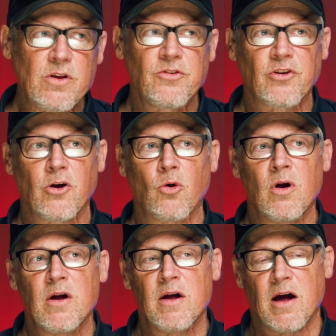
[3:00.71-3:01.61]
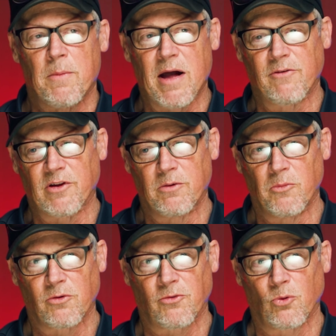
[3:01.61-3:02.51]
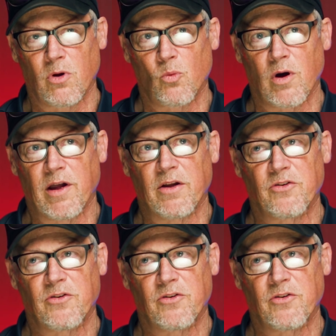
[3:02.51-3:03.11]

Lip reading: So I'm having him look for a runway.